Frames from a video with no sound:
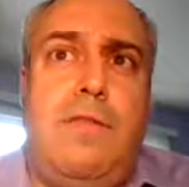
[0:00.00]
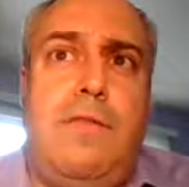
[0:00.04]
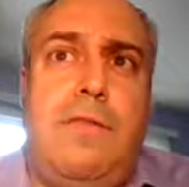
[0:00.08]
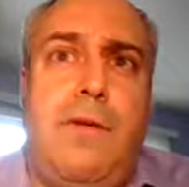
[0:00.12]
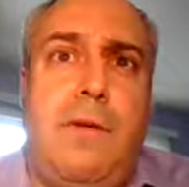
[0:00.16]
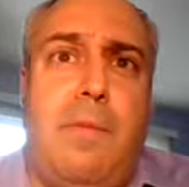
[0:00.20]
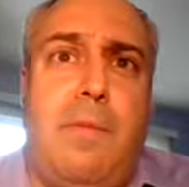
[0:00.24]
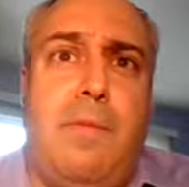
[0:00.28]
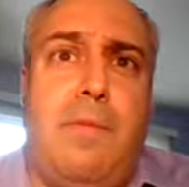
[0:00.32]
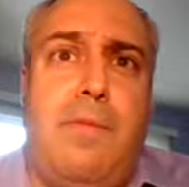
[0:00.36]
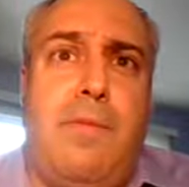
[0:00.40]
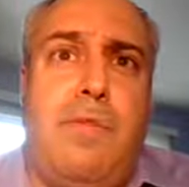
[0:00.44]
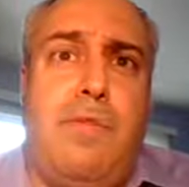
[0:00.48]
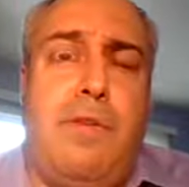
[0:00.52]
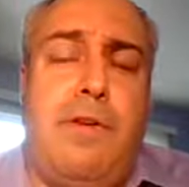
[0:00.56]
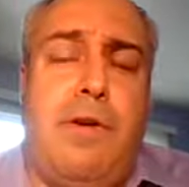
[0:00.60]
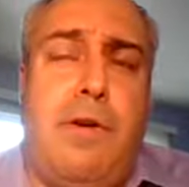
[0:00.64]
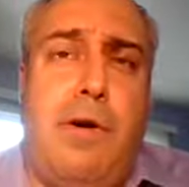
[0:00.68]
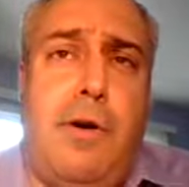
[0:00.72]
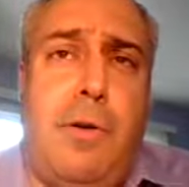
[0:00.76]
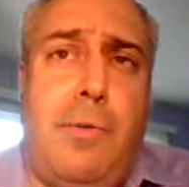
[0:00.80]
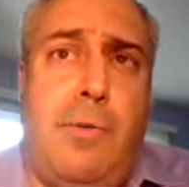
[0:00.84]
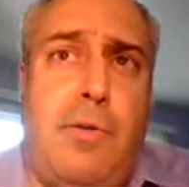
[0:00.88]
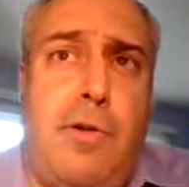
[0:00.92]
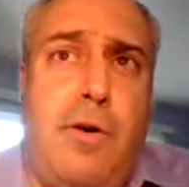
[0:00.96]
from
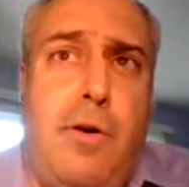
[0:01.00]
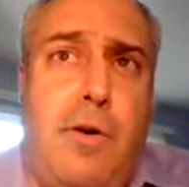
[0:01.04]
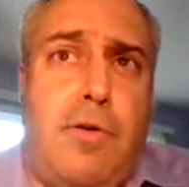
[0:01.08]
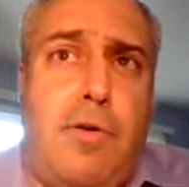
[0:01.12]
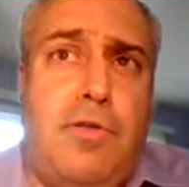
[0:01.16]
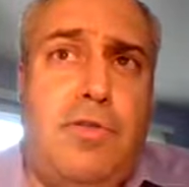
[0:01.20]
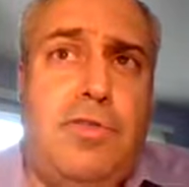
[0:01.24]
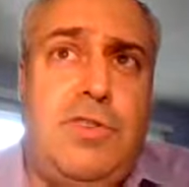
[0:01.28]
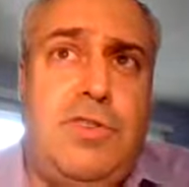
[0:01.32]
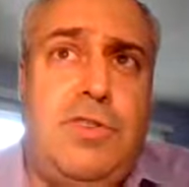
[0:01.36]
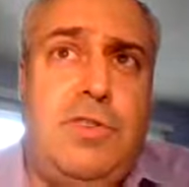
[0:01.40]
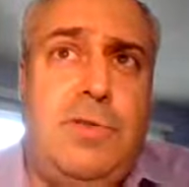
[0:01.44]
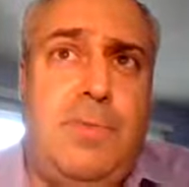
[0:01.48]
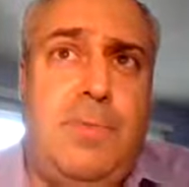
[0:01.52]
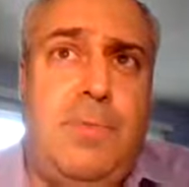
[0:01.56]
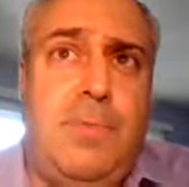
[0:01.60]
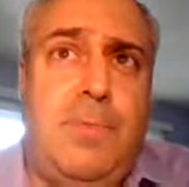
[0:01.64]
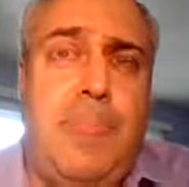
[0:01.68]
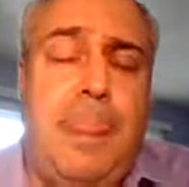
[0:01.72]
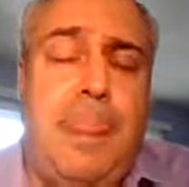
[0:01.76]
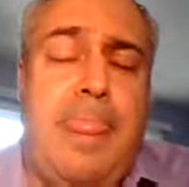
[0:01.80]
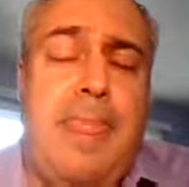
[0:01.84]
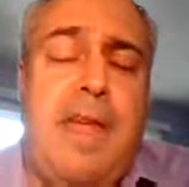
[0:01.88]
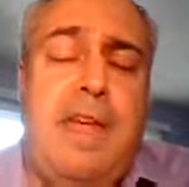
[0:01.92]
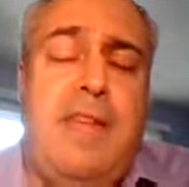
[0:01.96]
their approach,
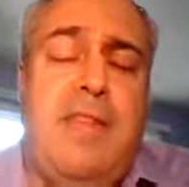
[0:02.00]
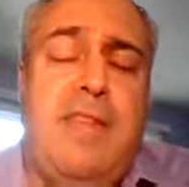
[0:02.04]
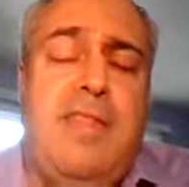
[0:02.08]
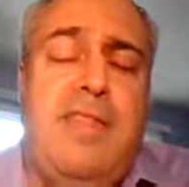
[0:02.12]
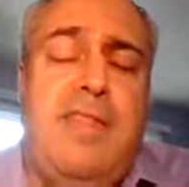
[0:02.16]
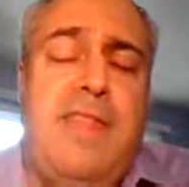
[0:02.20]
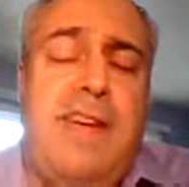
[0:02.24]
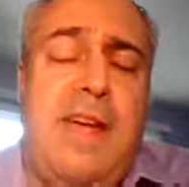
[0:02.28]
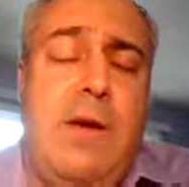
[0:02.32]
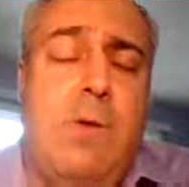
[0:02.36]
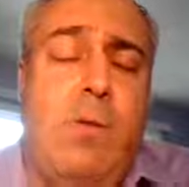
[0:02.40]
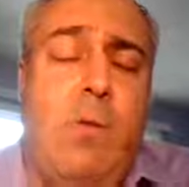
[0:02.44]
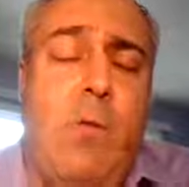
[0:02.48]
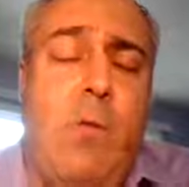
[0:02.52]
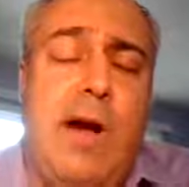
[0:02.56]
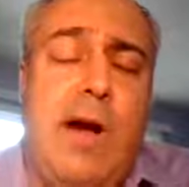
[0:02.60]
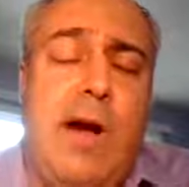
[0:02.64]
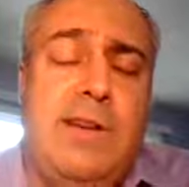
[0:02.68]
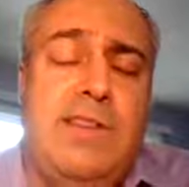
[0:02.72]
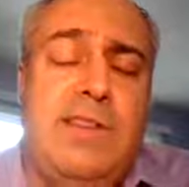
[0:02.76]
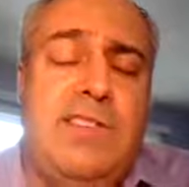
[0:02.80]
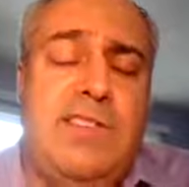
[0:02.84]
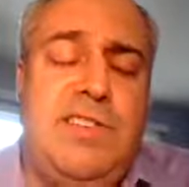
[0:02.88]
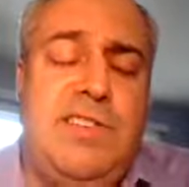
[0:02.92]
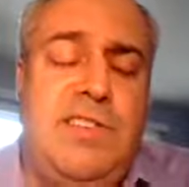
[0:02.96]
they
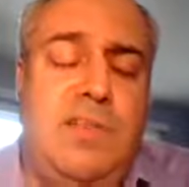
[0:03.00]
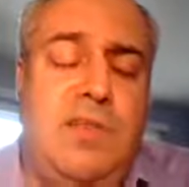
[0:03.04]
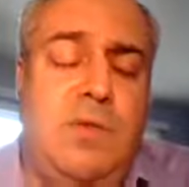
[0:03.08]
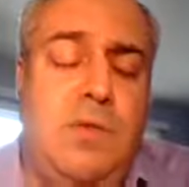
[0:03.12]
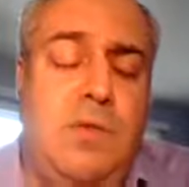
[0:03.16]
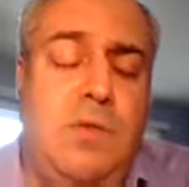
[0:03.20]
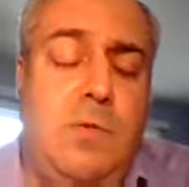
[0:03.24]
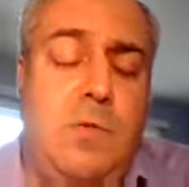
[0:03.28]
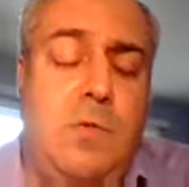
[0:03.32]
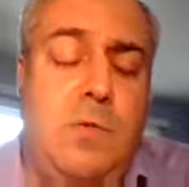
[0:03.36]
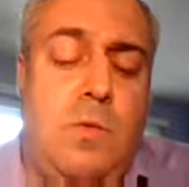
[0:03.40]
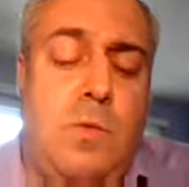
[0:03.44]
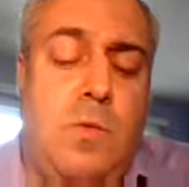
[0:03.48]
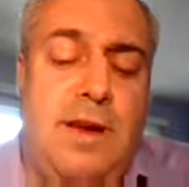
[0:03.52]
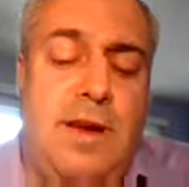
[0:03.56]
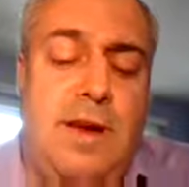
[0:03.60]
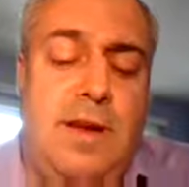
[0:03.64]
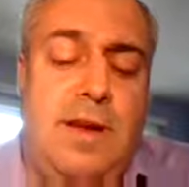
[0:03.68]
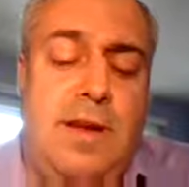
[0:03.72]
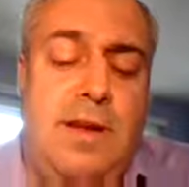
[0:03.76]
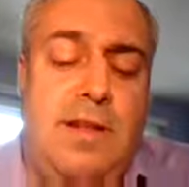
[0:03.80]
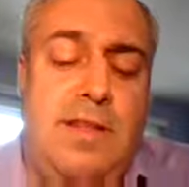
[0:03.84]
want to